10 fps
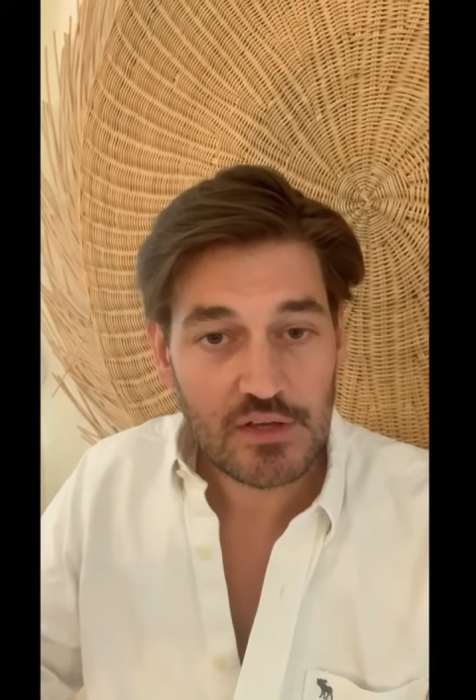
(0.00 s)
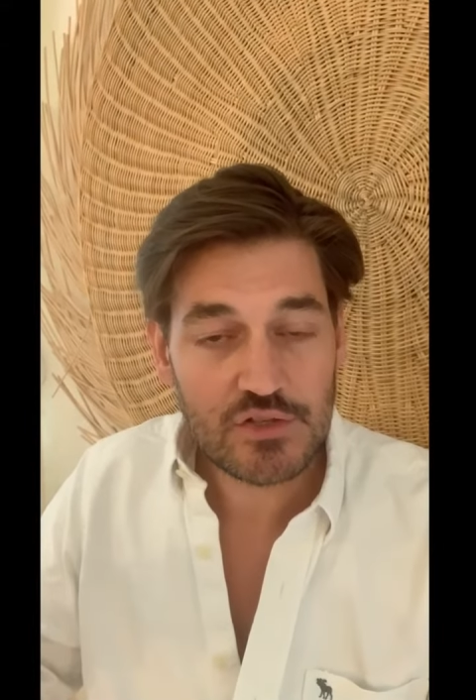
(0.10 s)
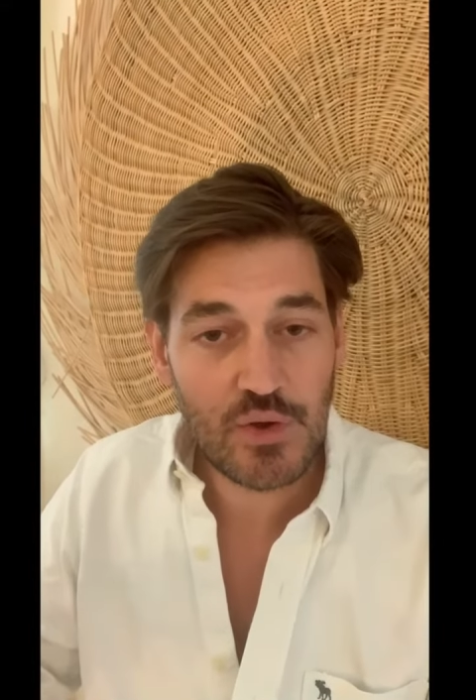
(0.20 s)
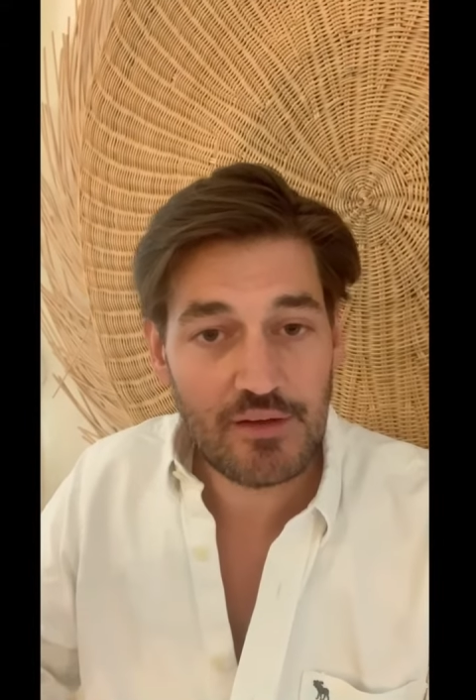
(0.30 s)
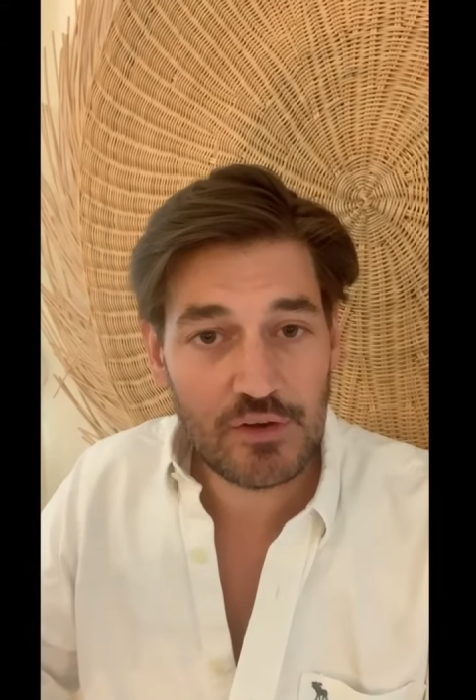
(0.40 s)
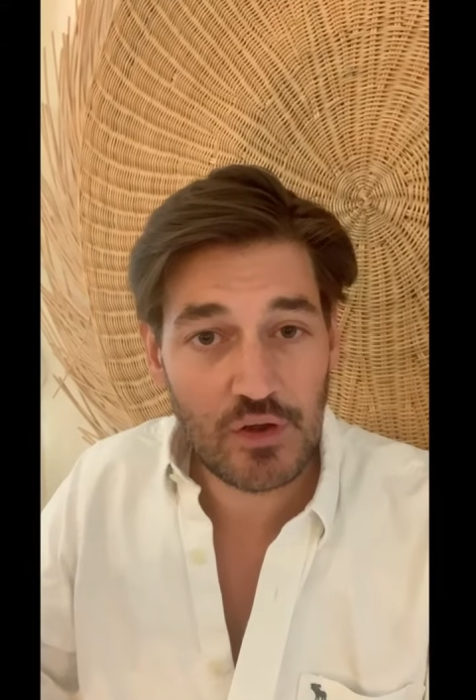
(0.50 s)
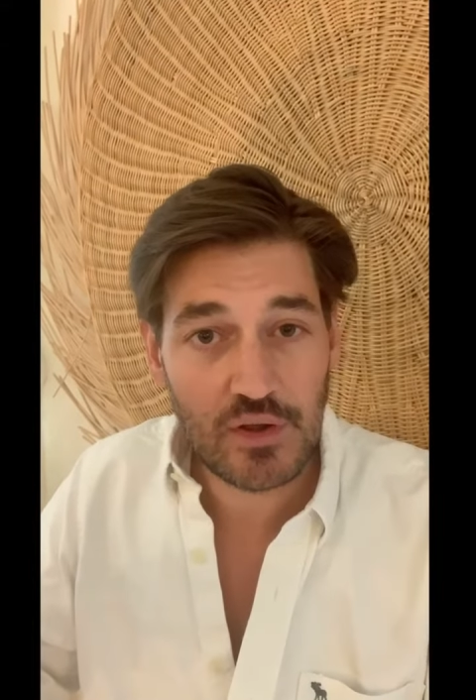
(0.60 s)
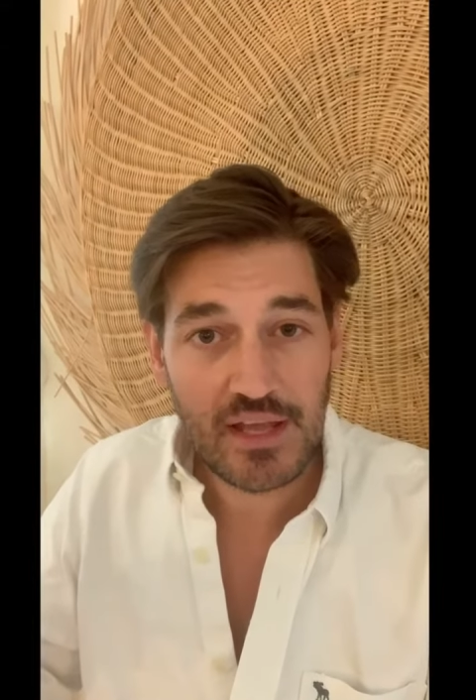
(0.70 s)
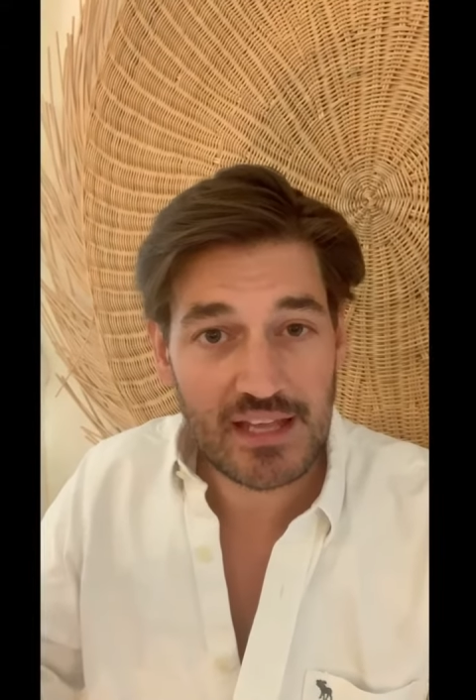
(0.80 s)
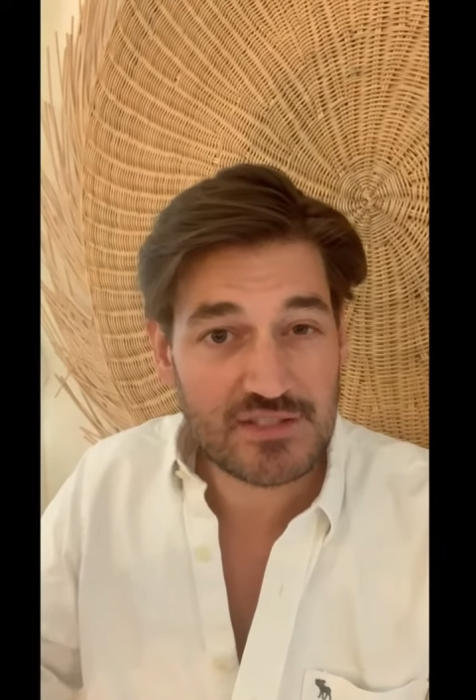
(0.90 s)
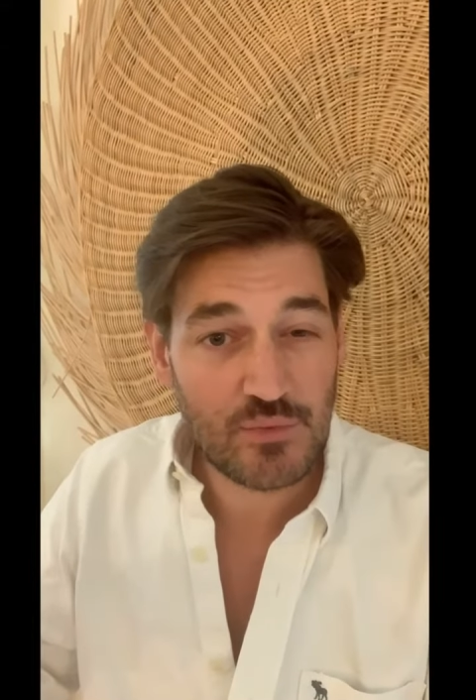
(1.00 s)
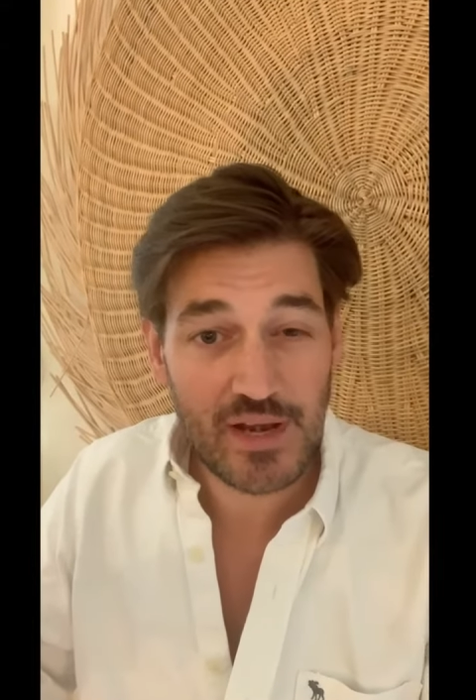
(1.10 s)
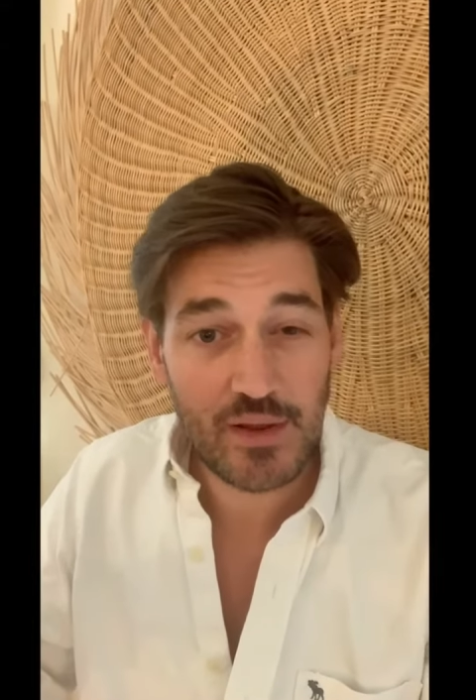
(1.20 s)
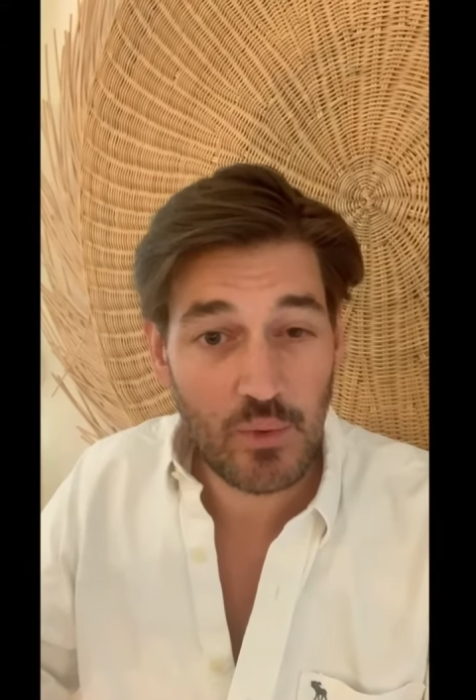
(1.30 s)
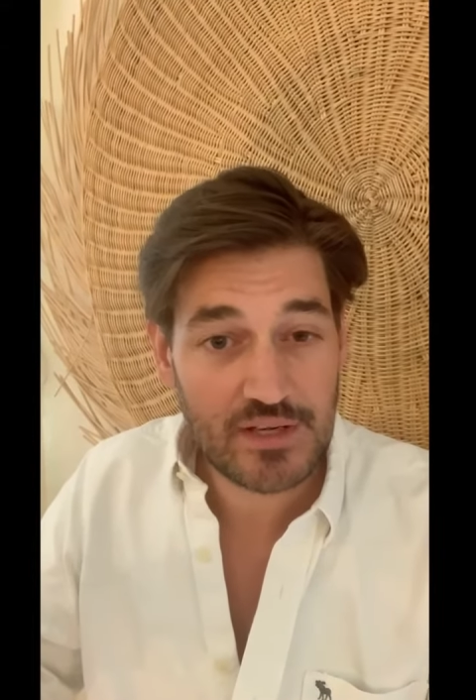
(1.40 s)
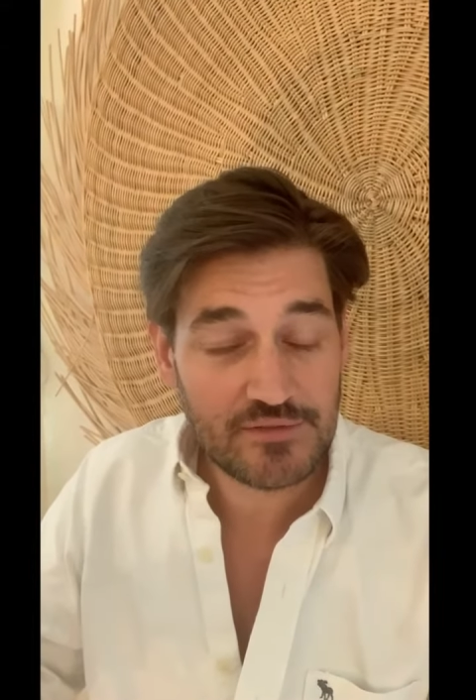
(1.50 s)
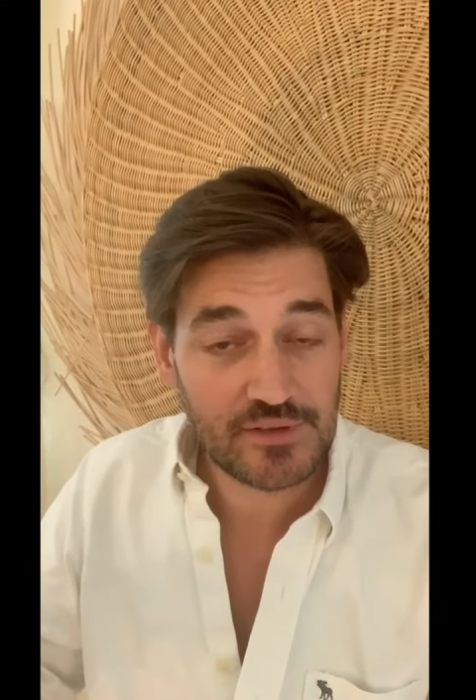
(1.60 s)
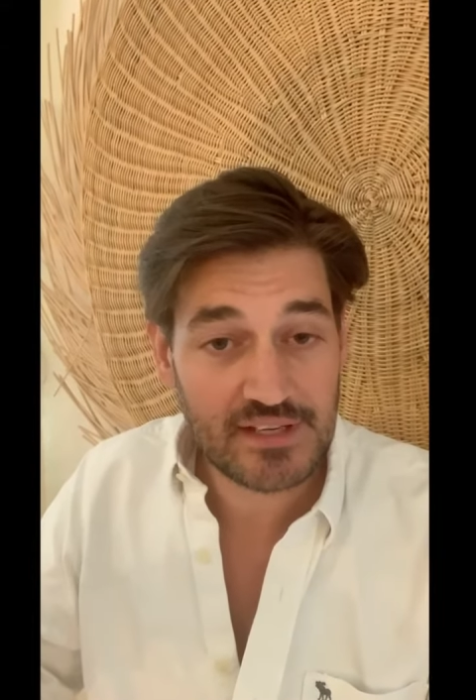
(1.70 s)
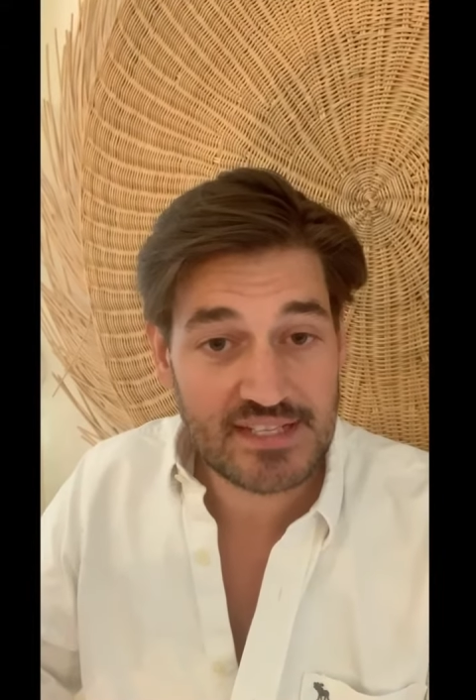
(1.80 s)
Do have a look. It's really wonderful and